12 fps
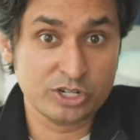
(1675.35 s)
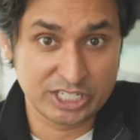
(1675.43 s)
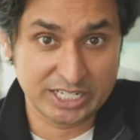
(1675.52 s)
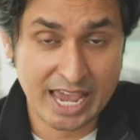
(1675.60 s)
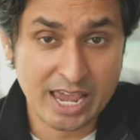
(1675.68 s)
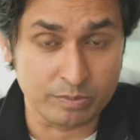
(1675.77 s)
to
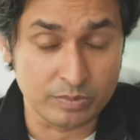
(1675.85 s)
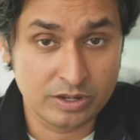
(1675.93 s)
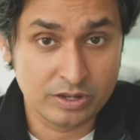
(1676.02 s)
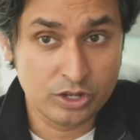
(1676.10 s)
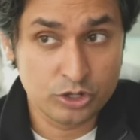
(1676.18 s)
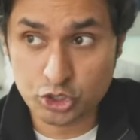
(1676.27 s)
game.
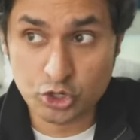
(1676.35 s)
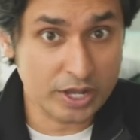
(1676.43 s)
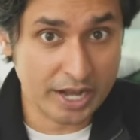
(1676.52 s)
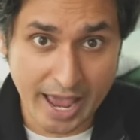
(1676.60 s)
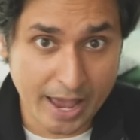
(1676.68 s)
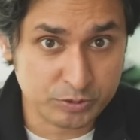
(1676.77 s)
So you can
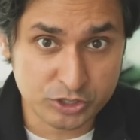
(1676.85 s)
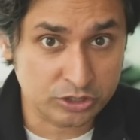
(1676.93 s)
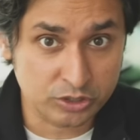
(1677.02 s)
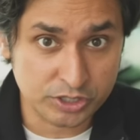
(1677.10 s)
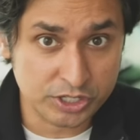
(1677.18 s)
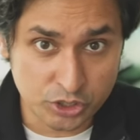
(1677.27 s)

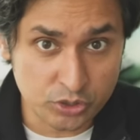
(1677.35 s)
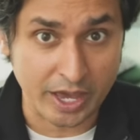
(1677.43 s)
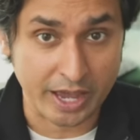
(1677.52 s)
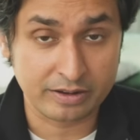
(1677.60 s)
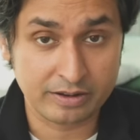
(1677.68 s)
absolutely do that.